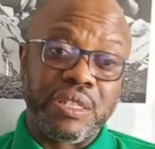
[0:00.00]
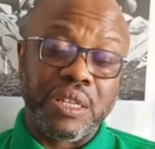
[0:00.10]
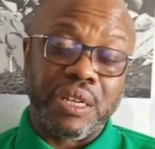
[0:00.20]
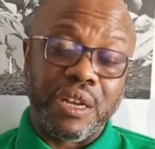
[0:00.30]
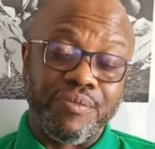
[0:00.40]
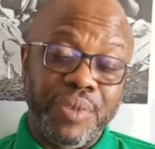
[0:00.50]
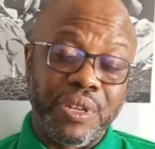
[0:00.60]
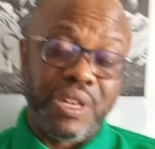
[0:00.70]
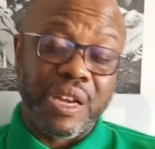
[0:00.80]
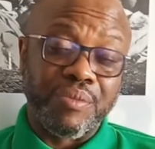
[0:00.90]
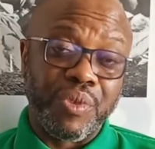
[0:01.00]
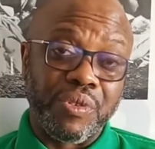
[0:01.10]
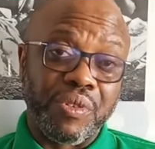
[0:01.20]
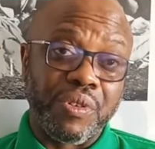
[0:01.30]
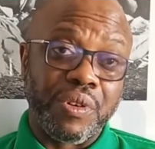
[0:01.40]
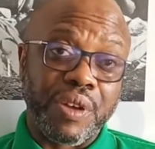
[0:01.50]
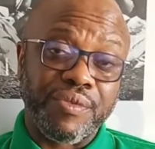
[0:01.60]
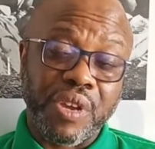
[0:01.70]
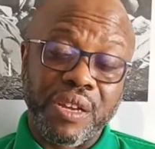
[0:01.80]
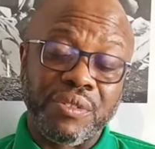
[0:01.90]
that I've been here in Morocco, I've
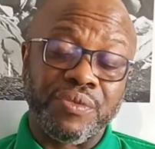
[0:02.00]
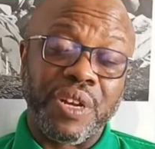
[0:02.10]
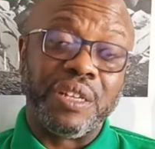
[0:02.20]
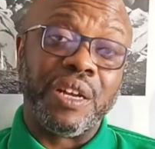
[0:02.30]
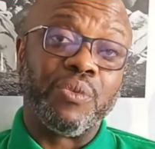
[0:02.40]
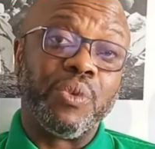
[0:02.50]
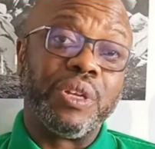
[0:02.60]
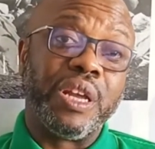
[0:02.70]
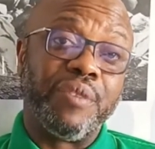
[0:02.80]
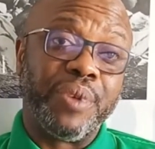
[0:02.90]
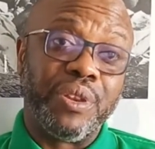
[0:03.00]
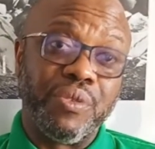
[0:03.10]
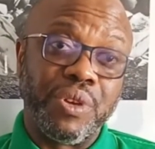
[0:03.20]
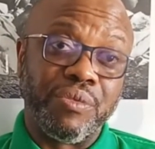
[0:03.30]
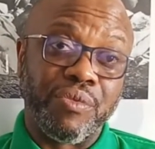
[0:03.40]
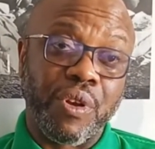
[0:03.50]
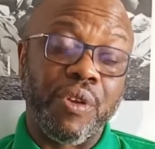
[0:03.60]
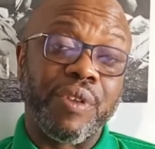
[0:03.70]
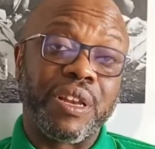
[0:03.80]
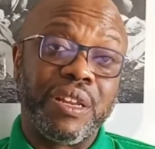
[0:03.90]
tried to find out what they have been doing
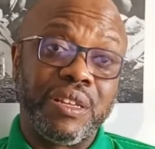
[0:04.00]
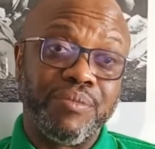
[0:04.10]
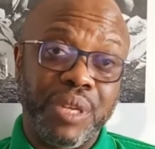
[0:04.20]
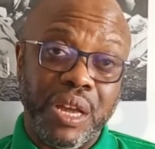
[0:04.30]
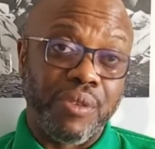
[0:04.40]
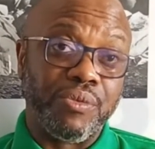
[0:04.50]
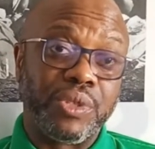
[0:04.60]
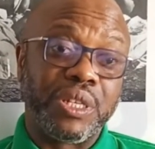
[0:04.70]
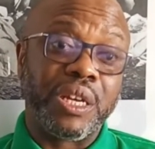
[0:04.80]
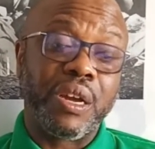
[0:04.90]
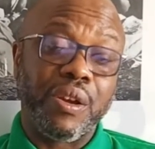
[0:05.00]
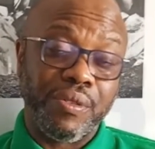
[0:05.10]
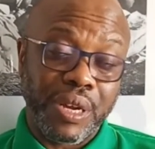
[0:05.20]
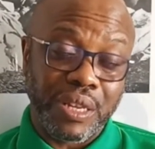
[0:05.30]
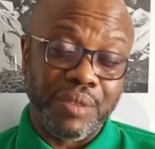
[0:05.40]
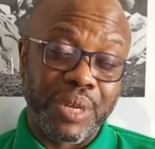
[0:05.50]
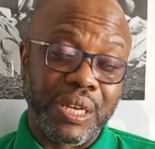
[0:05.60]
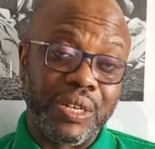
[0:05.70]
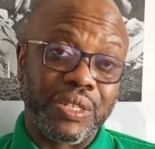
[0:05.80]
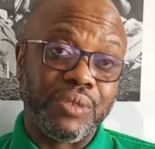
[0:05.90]
correctly. I will say correctly
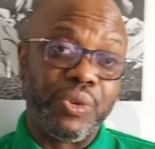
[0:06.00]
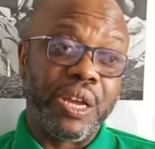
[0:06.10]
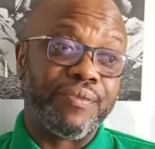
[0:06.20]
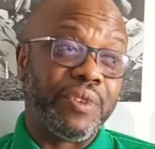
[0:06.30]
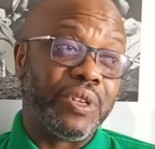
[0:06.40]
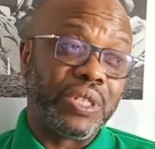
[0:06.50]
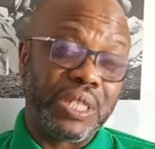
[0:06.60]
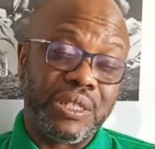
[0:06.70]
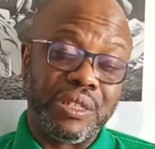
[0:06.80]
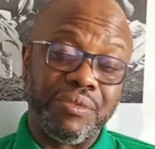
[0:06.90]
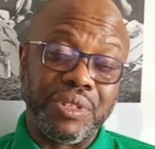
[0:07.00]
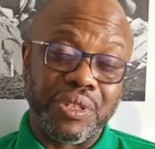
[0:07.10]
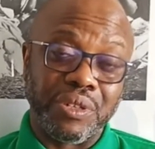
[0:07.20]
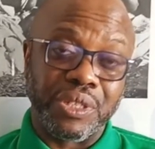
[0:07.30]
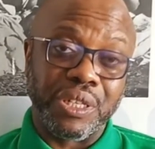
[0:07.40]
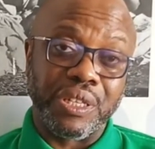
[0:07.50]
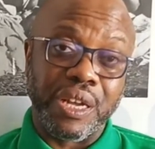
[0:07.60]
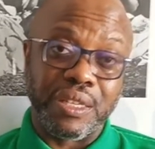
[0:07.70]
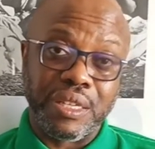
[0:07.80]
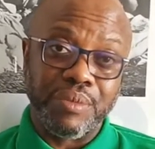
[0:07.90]
because we have all seen the results in
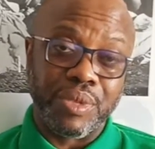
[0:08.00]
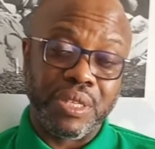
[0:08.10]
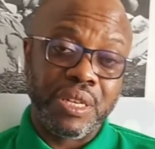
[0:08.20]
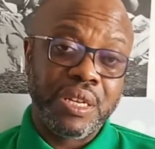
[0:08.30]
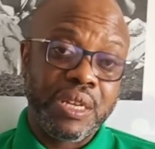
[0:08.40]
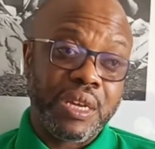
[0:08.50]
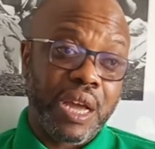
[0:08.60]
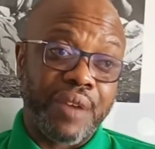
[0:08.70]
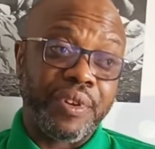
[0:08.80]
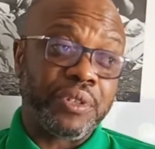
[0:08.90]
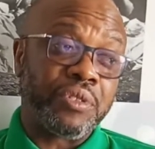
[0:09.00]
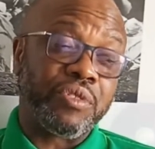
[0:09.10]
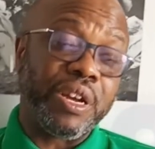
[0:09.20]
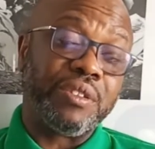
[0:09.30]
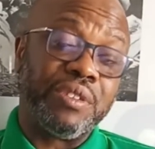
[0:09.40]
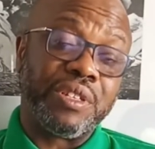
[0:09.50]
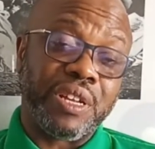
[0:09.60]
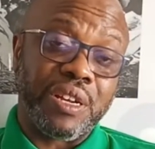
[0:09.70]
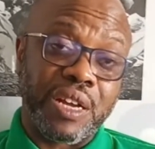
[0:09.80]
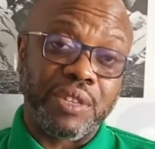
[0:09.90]
their teams. I've also tried to
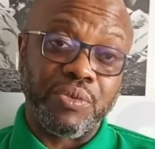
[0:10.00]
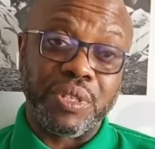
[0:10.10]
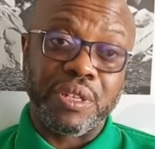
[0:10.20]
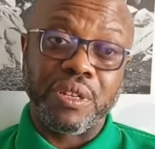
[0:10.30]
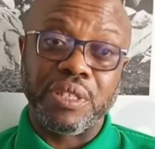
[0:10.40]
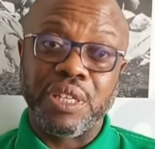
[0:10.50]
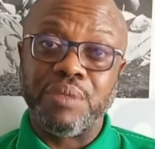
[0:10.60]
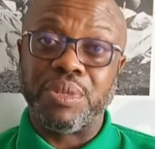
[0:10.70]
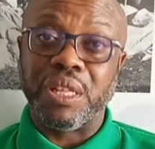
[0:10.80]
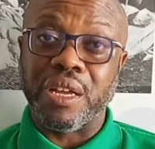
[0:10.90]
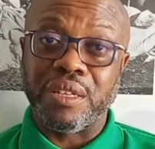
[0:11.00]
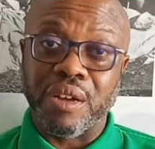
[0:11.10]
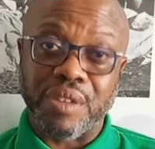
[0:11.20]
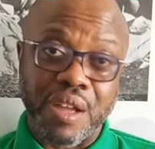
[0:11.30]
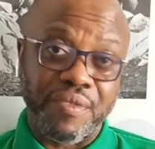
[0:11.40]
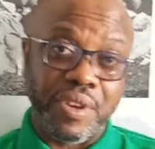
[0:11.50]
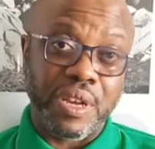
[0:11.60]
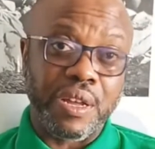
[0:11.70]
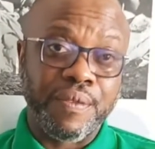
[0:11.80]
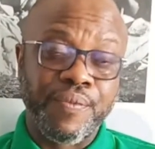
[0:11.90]
interact with teams like South
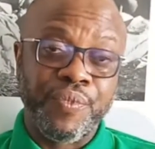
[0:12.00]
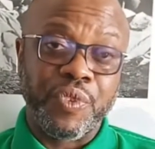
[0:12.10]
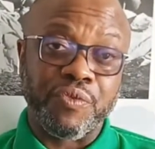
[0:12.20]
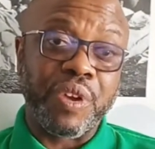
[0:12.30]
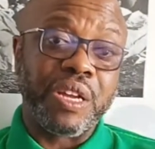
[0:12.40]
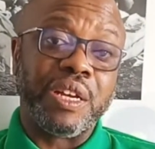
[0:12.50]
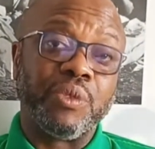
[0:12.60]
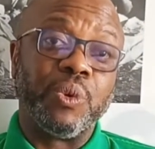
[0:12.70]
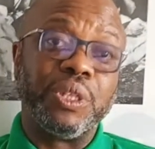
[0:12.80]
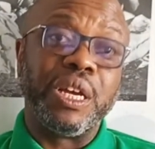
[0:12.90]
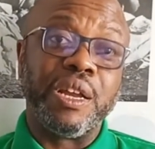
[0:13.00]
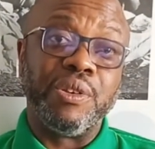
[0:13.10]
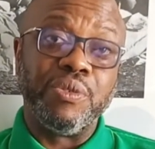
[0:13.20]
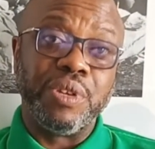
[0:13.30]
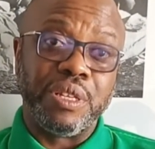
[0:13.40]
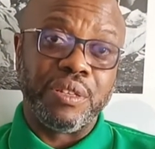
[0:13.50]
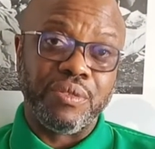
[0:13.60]
Africa to find out what they are doing,